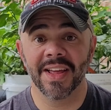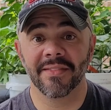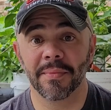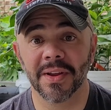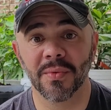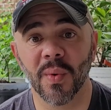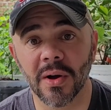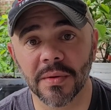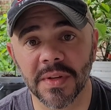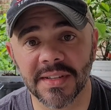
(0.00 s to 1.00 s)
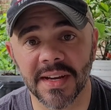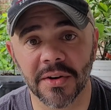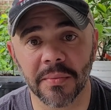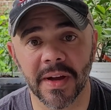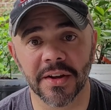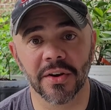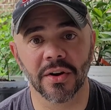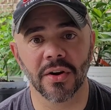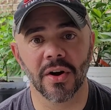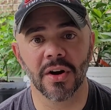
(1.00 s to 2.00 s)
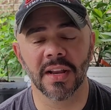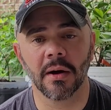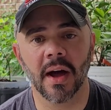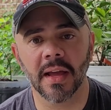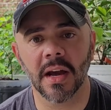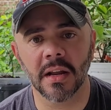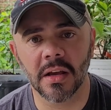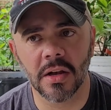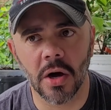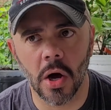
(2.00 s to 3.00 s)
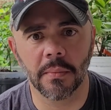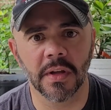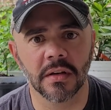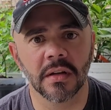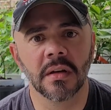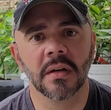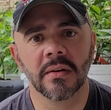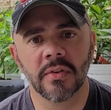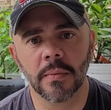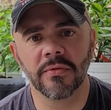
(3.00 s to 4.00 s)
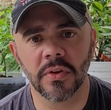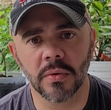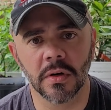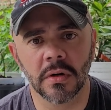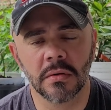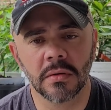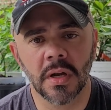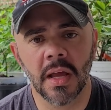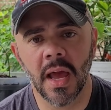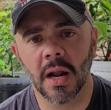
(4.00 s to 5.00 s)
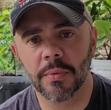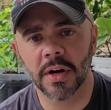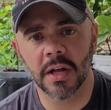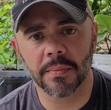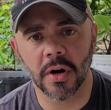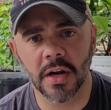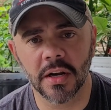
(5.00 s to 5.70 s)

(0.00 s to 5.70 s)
everybody. Welcome to Down Home Backyard Gardening. Now, I got a comment from a viewer, and I'll put it up right